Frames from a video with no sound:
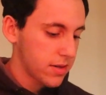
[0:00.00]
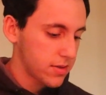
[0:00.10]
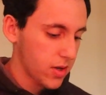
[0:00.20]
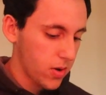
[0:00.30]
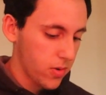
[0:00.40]

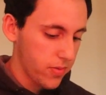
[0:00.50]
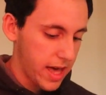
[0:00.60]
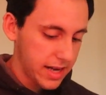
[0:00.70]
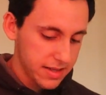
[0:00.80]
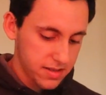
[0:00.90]
So
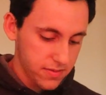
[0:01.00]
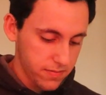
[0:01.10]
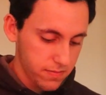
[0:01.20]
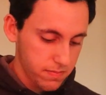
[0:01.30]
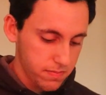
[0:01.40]
that is
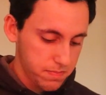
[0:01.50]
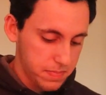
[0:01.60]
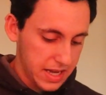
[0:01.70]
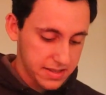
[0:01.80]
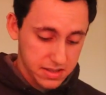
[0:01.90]

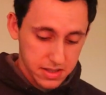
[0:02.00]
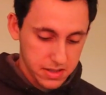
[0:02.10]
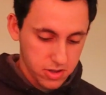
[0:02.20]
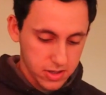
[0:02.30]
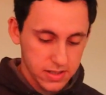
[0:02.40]
basically
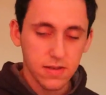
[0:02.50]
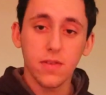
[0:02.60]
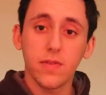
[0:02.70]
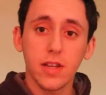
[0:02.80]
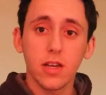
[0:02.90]
the gist of
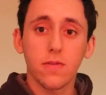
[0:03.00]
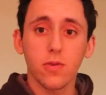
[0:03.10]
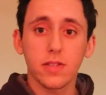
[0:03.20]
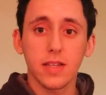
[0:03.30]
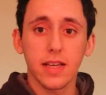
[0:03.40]
the video
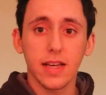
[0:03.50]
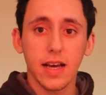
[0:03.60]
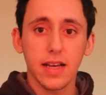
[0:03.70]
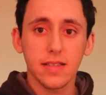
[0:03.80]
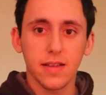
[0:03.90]
for today,
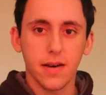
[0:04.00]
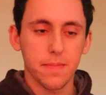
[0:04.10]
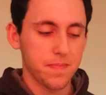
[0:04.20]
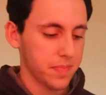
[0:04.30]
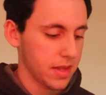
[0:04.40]
guys.
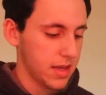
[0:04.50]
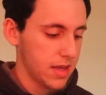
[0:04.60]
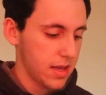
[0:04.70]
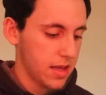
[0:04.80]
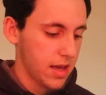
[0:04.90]

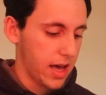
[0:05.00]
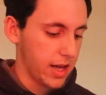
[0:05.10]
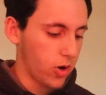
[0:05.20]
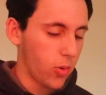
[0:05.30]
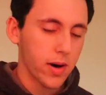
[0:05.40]

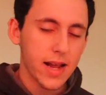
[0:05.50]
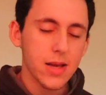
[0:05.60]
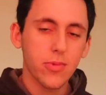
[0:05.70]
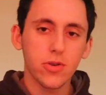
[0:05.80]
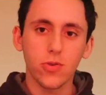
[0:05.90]
I don't want
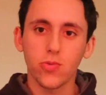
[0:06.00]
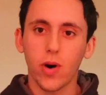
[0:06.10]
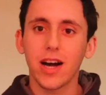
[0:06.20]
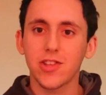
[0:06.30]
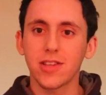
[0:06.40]
anyone who's
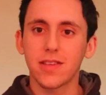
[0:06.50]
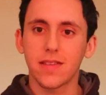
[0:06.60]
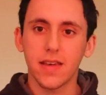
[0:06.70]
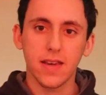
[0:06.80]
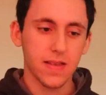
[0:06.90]
watching to
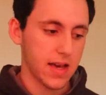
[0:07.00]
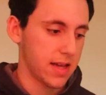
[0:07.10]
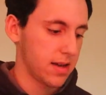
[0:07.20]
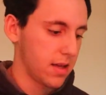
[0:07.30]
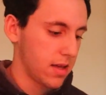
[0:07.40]
think
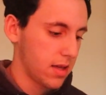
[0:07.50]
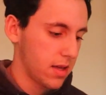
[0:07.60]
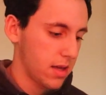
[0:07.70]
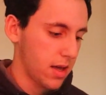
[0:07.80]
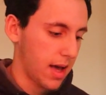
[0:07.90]
that
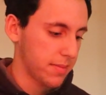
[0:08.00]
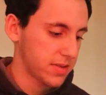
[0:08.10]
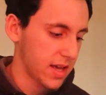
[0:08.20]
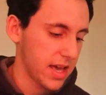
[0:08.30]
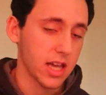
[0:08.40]
I'm
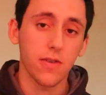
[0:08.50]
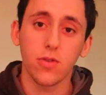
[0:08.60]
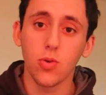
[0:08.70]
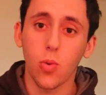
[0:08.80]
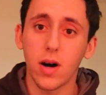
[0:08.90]
saying
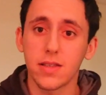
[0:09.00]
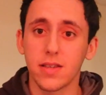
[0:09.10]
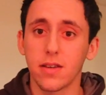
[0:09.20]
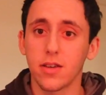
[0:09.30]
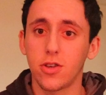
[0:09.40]
if you want
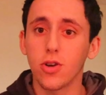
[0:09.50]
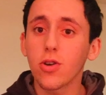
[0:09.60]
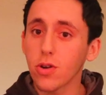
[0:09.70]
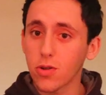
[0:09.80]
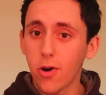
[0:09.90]
to cure
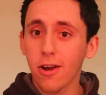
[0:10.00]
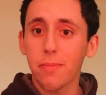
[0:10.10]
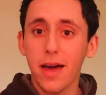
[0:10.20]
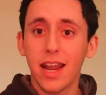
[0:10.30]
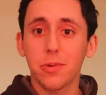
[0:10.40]
your target
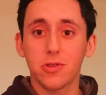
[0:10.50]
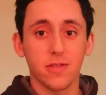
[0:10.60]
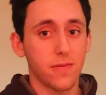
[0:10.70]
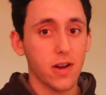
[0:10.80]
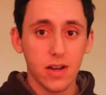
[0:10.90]
panic, which
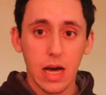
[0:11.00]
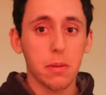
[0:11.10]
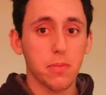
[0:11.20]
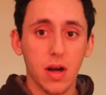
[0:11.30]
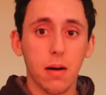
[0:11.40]
is a very
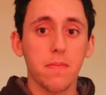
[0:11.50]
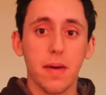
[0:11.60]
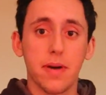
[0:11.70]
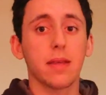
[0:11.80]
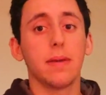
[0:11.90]
common problem
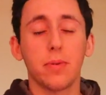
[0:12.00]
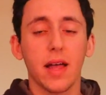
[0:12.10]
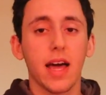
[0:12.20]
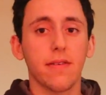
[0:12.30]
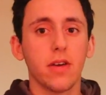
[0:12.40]
that many people
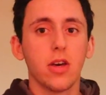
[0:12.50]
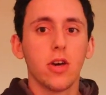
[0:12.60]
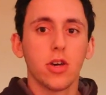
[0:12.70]
have,